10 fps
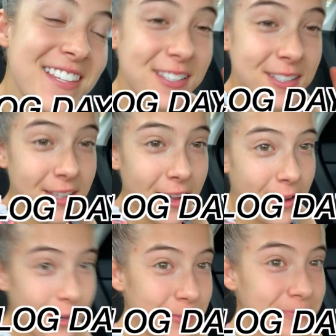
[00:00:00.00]

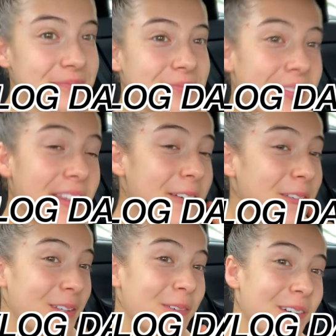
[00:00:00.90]
so
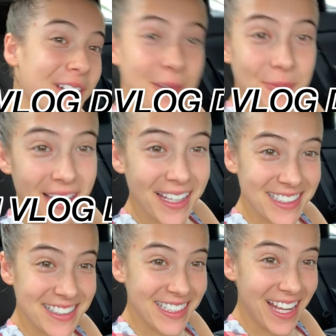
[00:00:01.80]
we woke up late
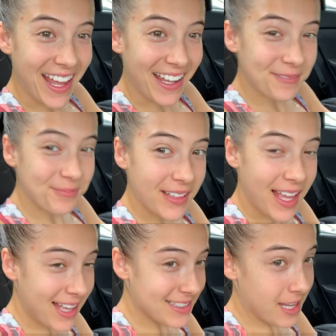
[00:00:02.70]
today
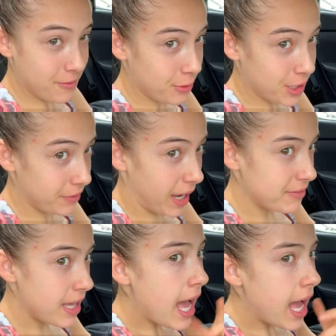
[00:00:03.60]
at 10:45,
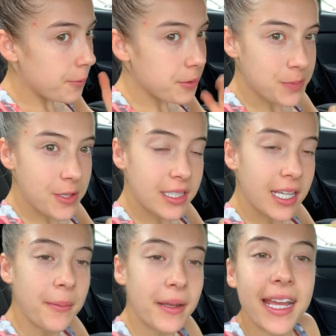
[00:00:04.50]
and we were supposed to
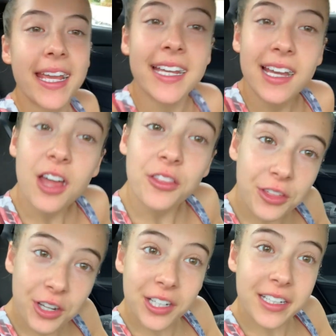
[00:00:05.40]
get up at
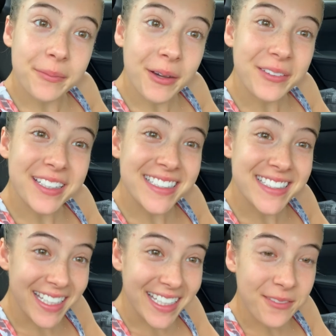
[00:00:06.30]
8:30, but we
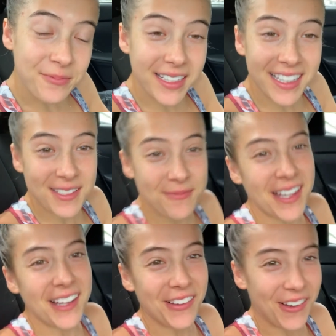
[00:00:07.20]
didn't because
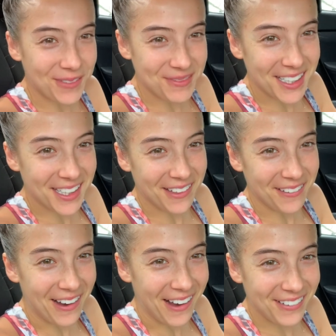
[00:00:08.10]
my alarm didn't go off.